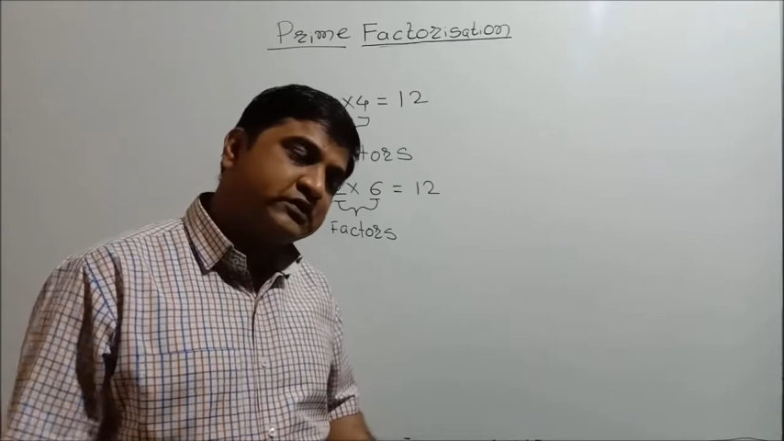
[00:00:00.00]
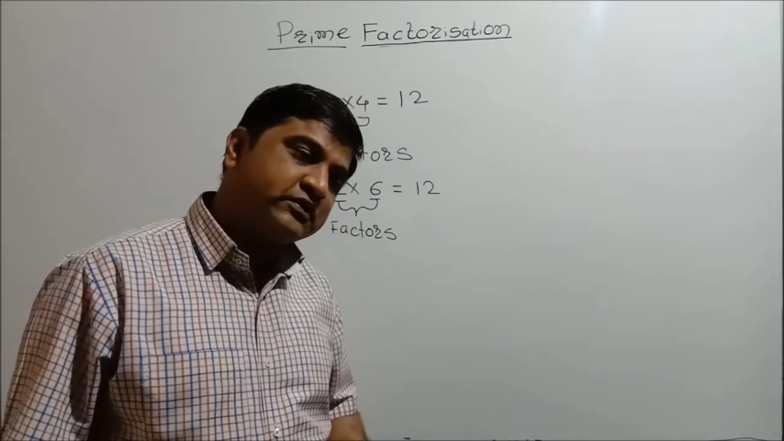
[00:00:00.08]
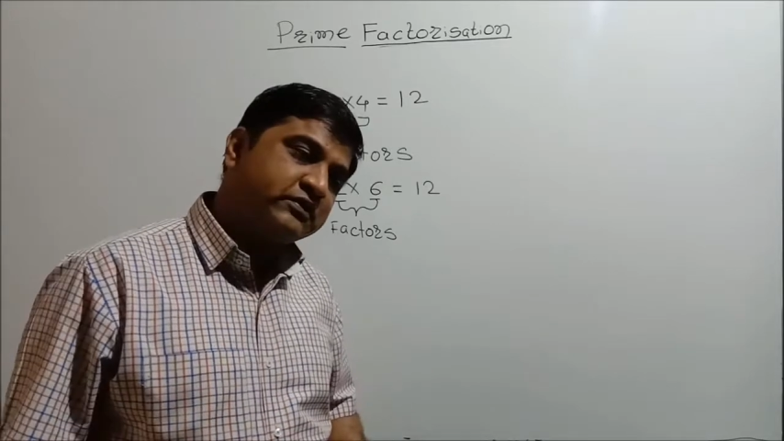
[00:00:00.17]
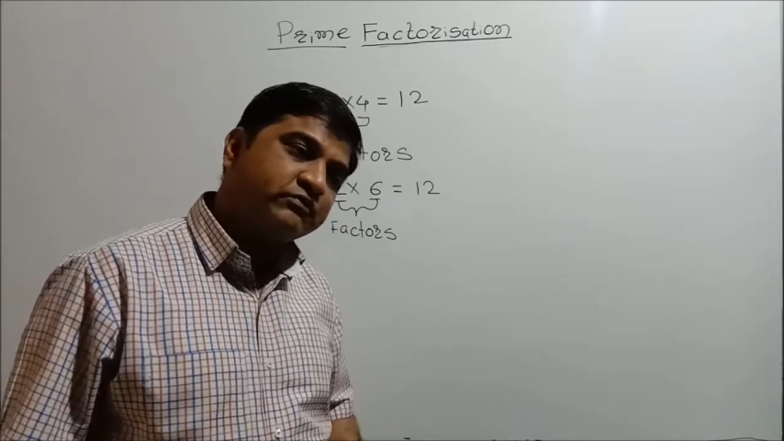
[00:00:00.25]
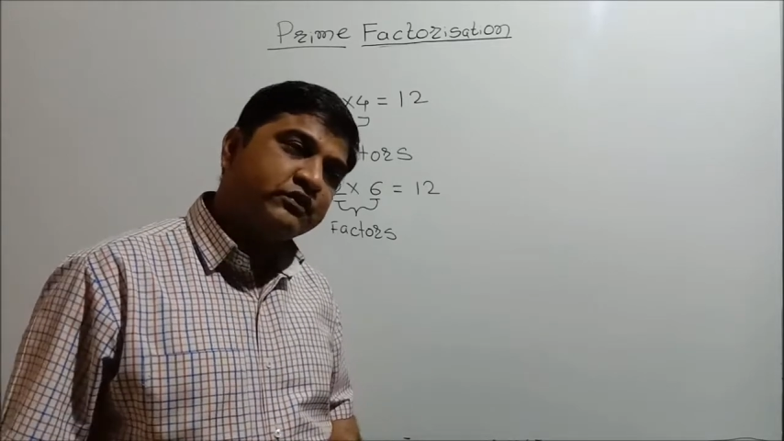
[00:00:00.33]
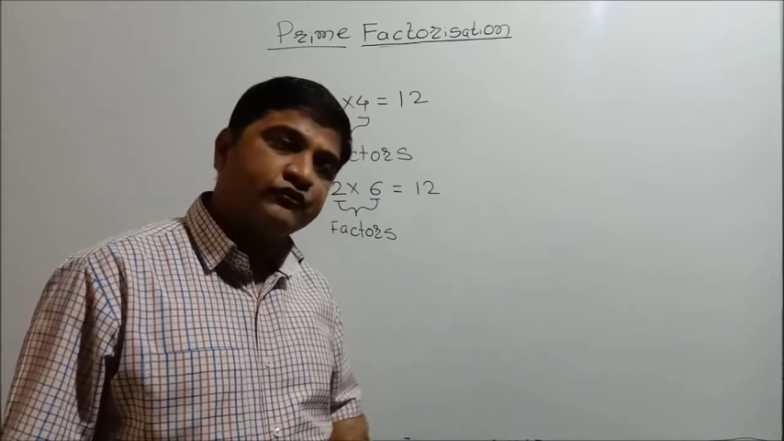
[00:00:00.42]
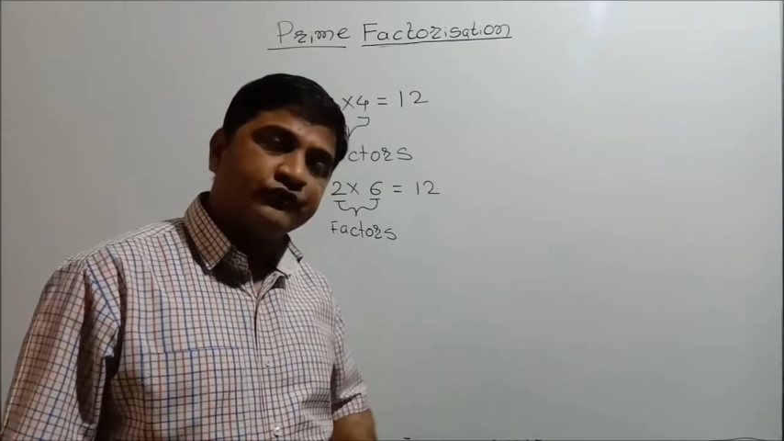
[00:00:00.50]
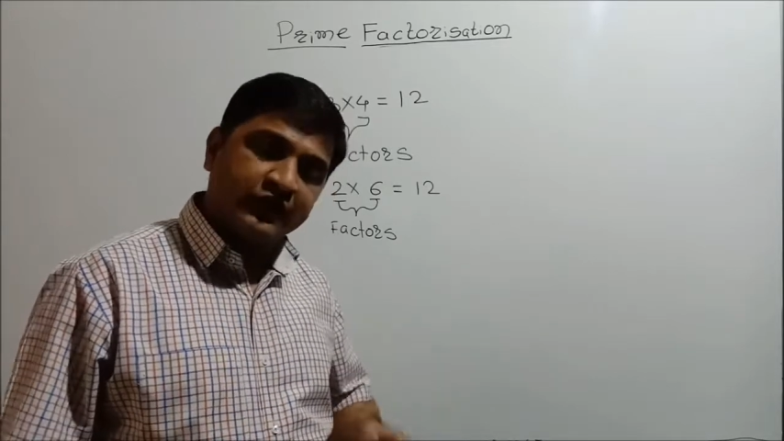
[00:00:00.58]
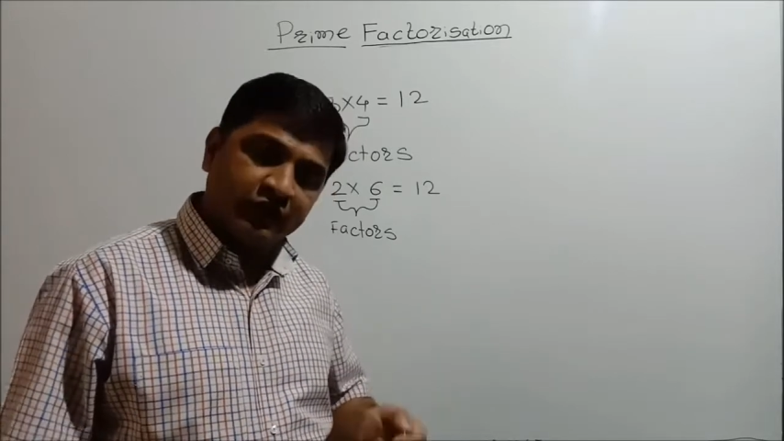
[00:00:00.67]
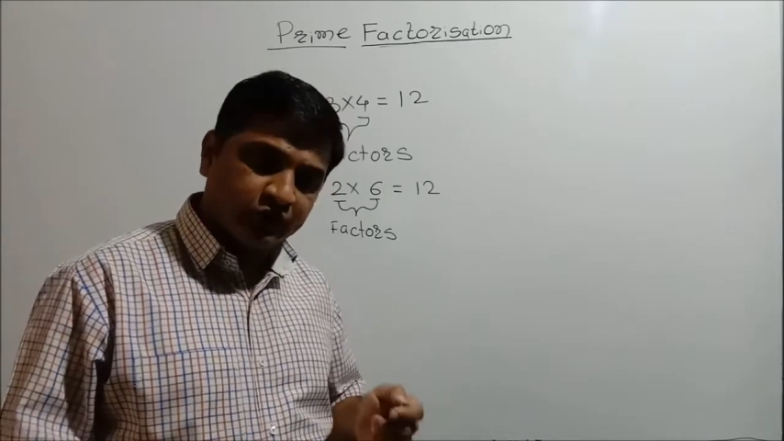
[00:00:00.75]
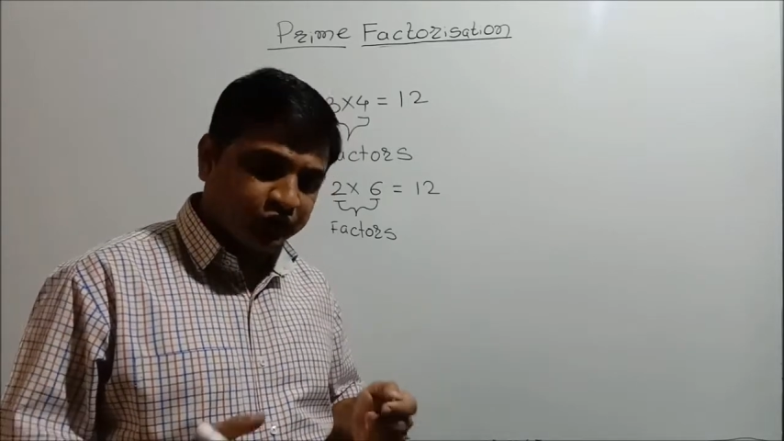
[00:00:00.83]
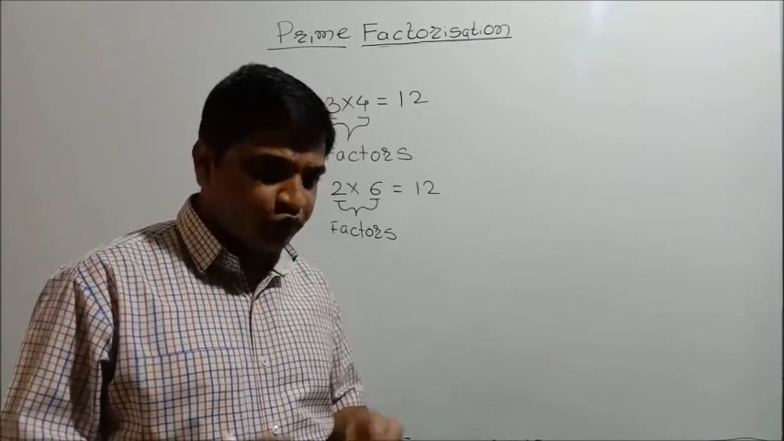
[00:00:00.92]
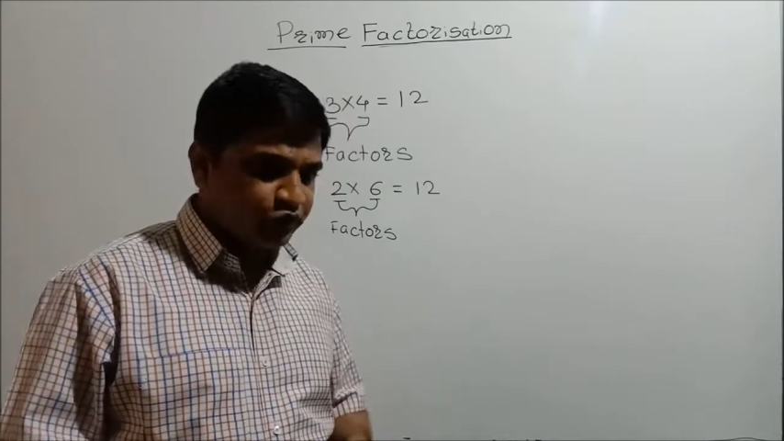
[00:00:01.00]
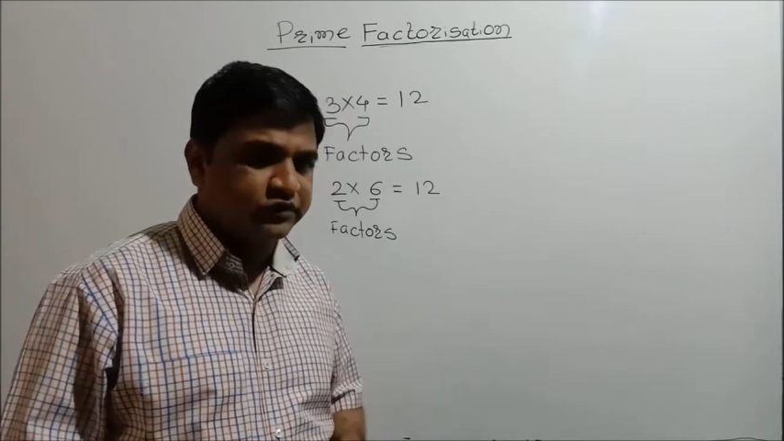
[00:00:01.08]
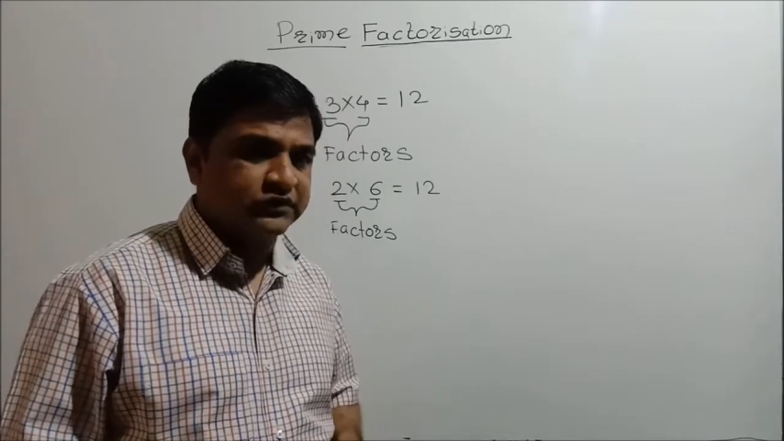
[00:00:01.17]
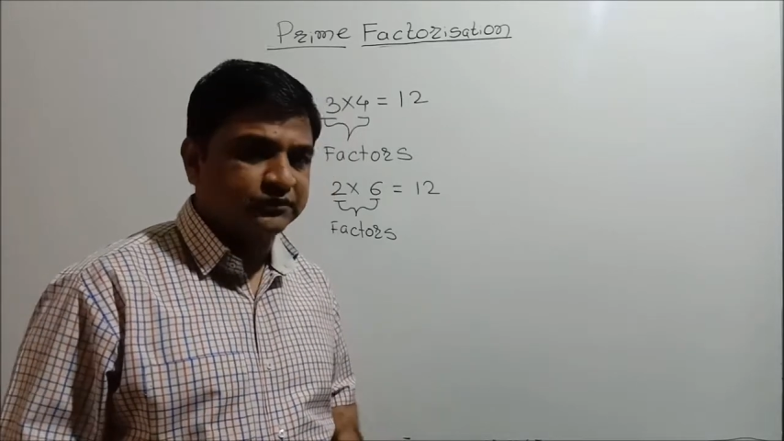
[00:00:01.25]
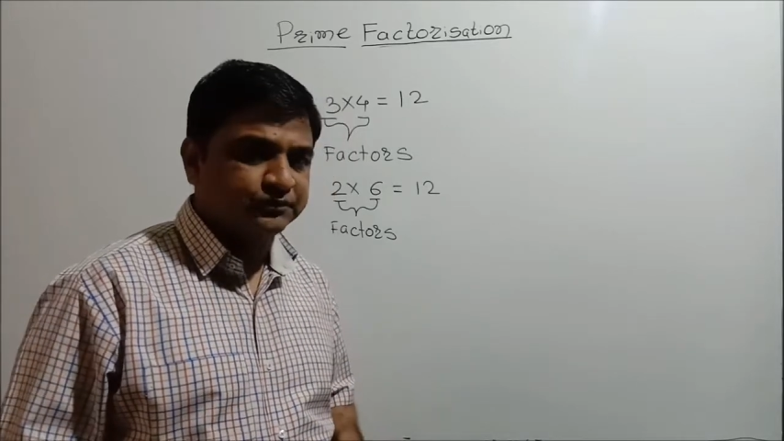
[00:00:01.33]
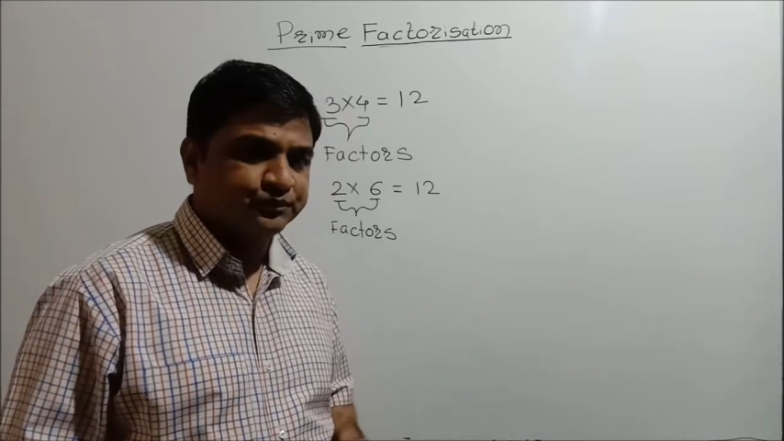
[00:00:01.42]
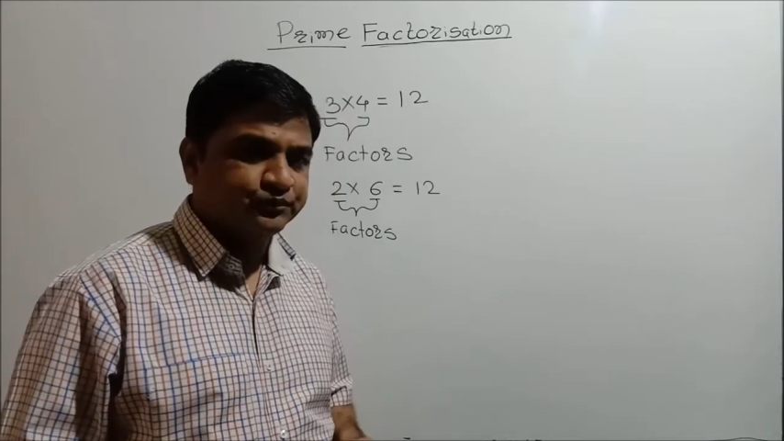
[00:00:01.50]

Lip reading: number we have also seen.